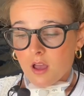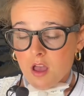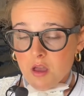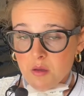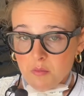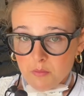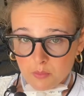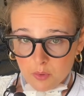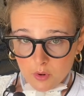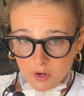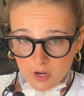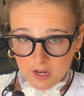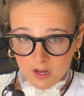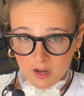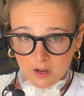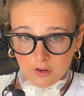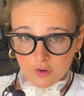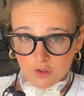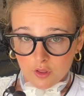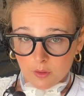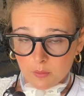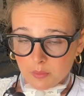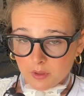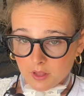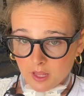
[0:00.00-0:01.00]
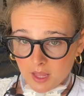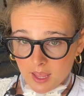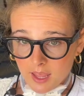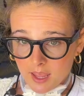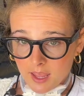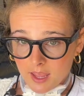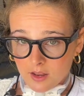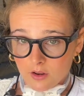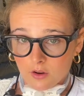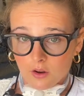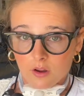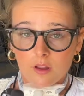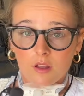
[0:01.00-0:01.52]
put it under the plane
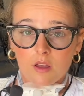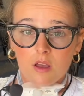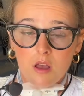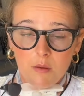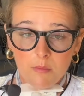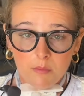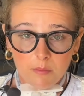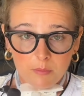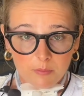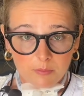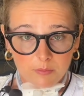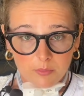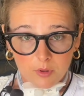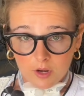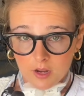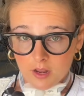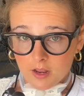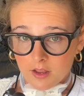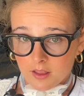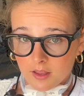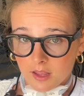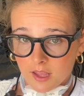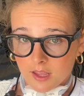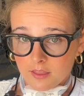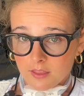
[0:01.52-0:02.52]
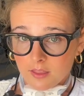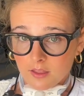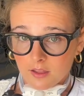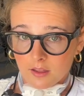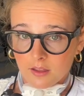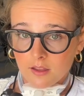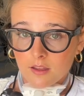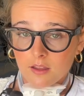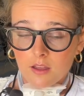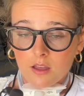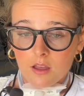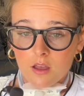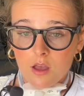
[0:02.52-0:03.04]
or put it in like the
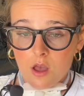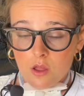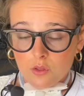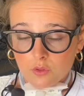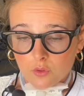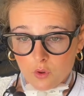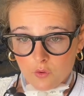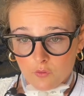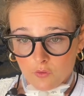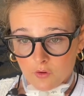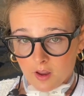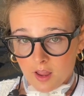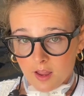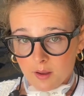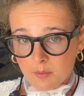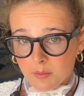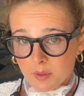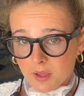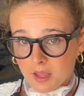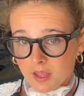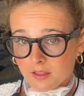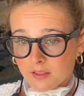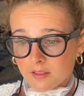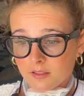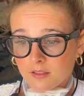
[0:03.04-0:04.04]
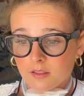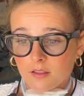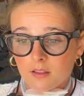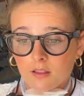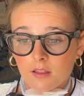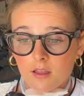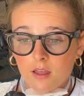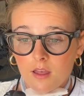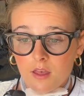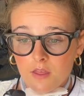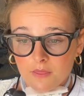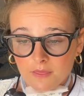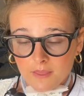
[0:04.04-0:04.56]
overhead bin.
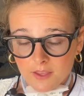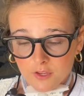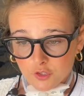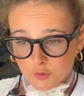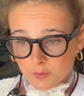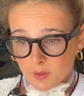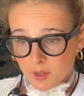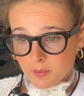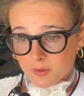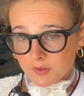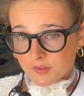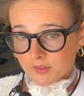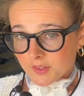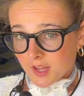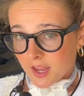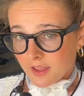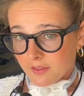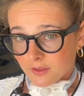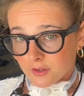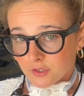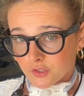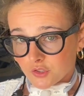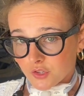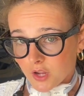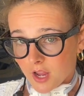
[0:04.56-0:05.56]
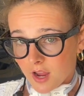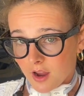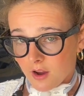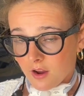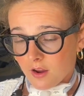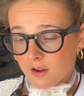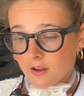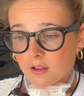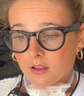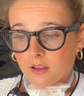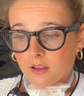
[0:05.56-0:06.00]
They should be able to stay in their chair.